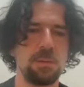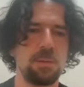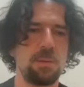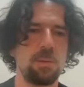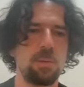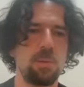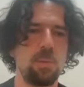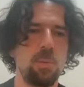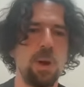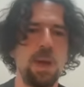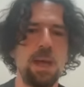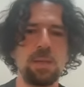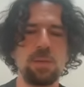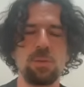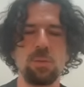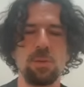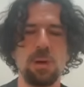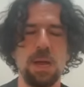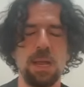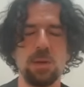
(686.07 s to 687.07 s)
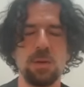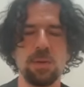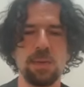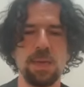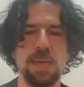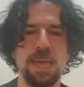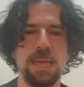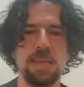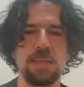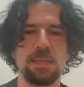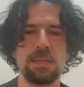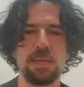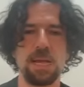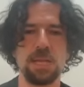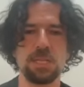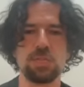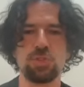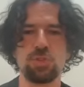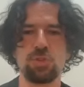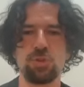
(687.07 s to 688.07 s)
Why to allocate a
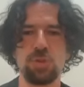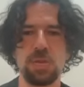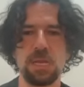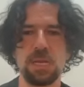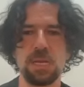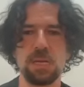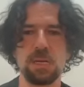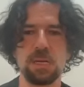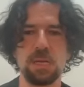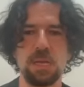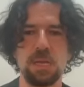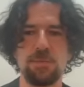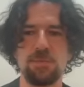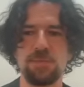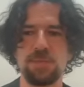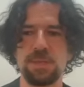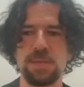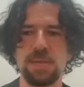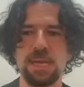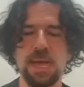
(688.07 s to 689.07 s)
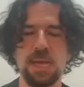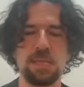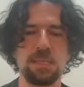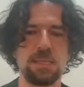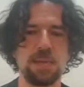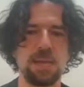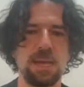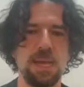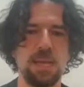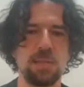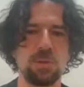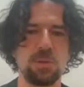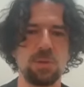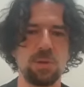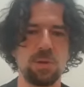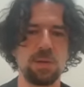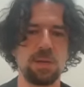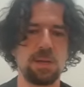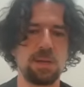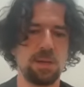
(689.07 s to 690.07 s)
string if the
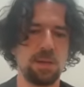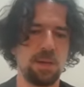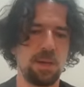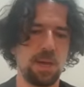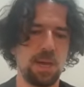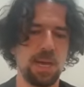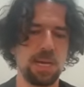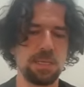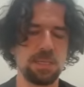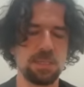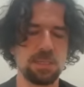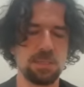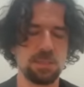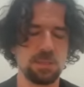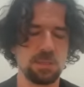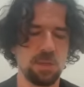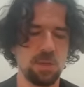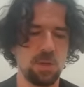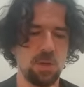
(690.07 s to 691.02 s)
iterator has